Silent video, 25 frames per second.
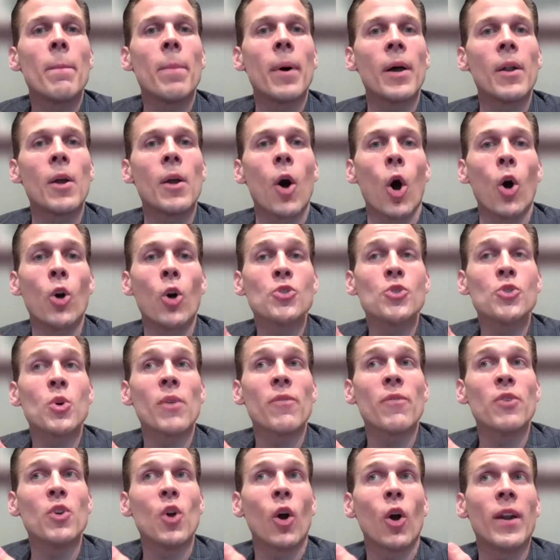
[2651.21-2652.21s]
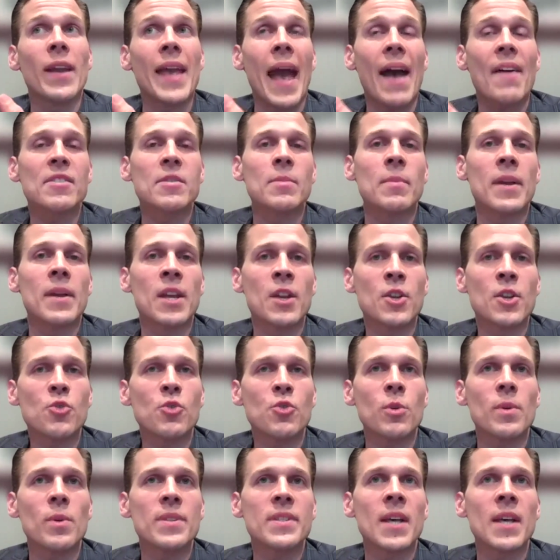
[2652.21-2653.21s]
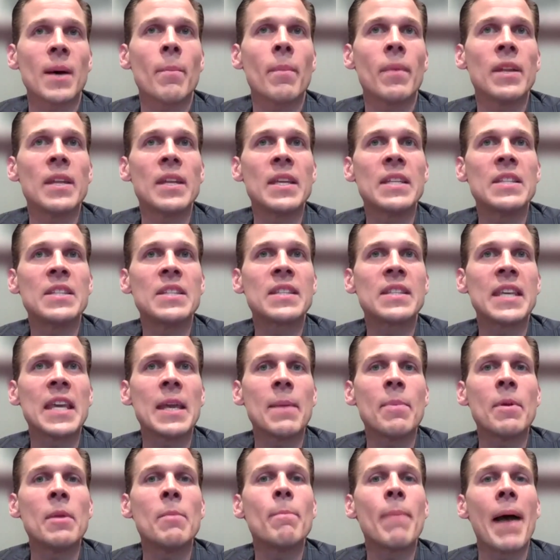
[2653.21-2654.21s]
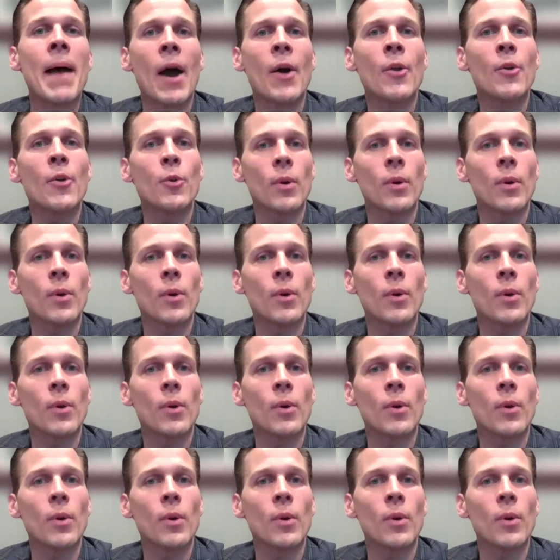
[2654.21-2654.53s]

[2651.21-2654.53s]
but also if you already have some history with somebody, keeping